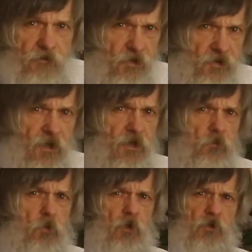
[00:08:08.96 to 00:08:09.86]
Now, this kind of
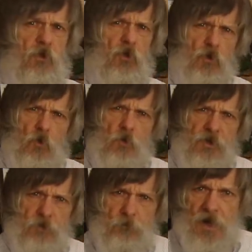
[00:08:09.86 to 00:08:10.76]
work,
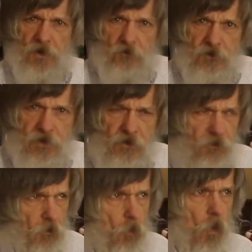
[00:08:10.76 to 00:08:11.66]
cloning a pattern into
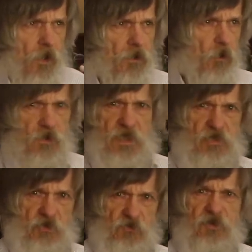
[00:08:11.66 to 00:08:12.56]
the required
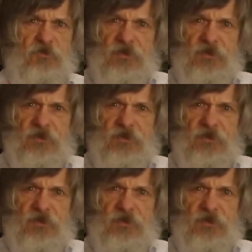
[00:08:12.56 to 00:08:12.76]
locations, is